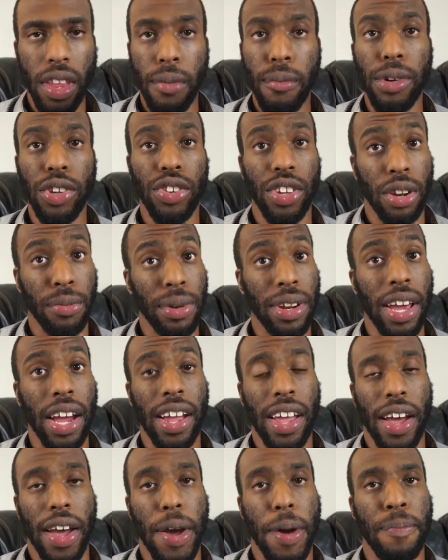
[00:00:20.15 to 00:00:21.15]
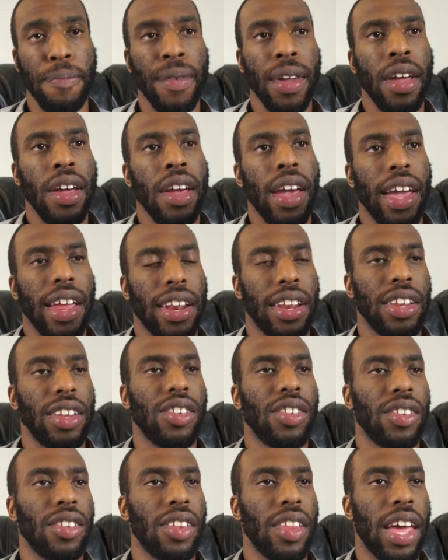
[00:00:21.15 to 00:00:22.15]
machinima.com. And in
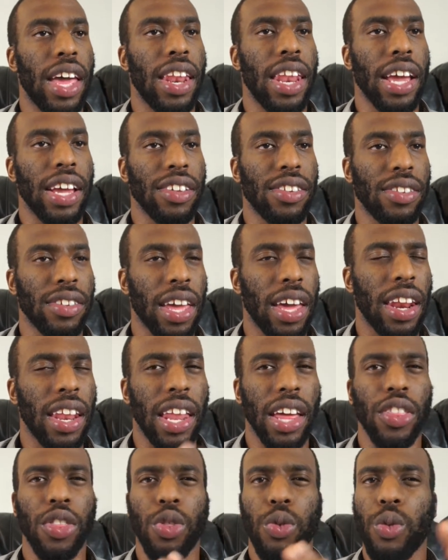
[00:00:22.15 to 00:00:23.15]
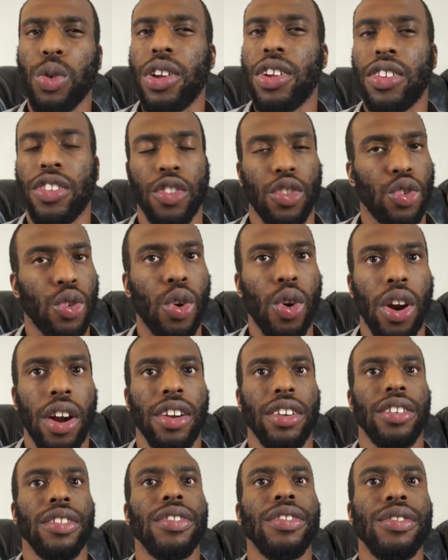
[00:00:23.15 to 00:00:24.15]
addition to that, like it's kind of like three
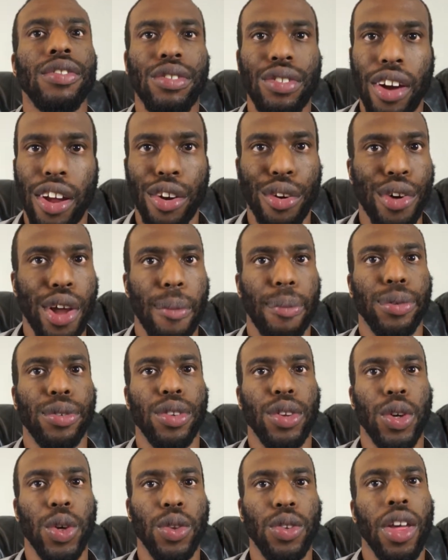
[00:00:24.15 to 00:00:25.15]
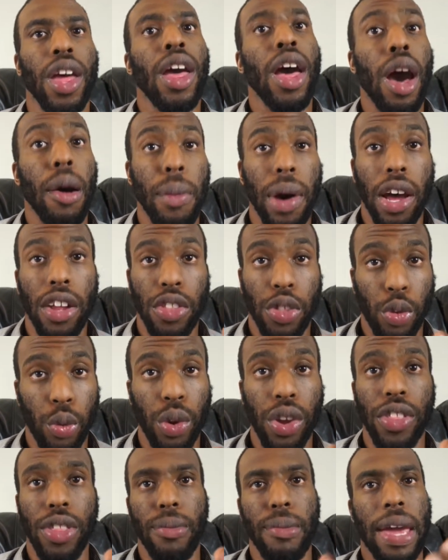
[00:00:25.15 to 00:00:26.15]
short Chronicle episodes about
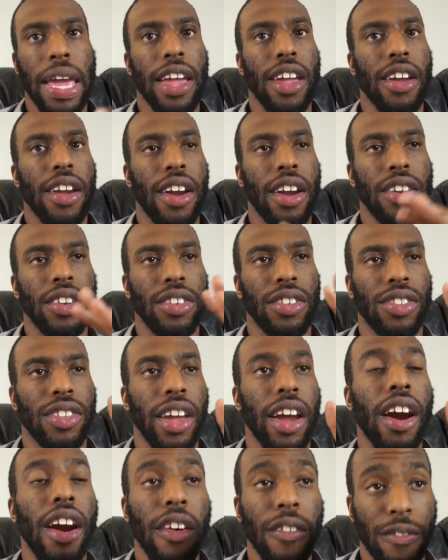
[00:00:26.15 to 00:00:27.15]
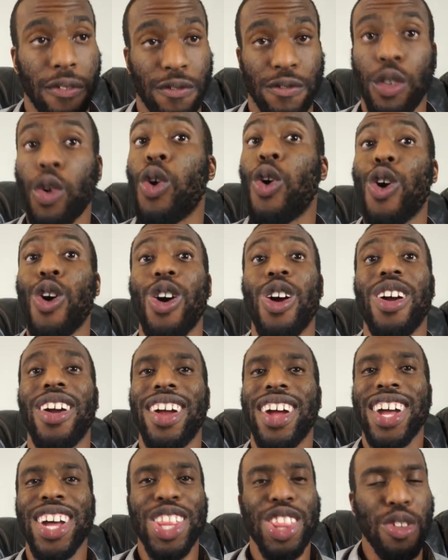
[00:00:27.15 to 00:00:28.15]
three of the main characters that are
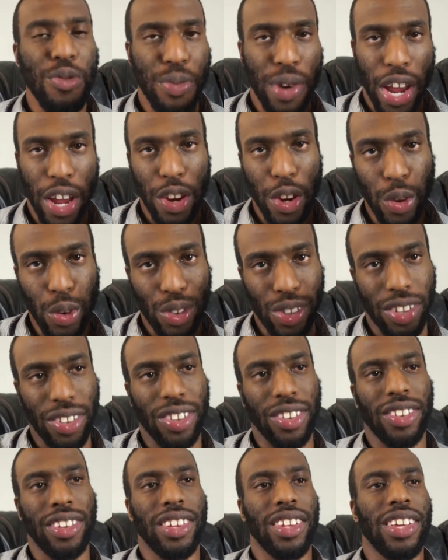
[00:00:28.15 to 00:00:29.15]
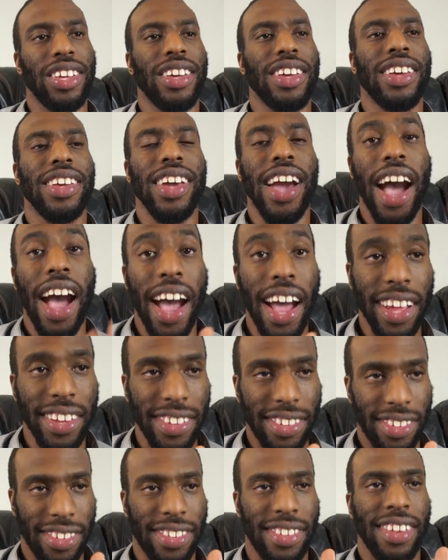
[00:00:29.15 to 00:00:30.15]
for the brand new Justice League
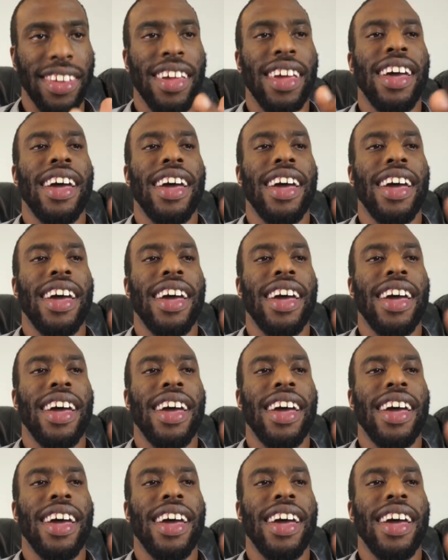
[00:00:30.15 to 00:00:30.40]
gods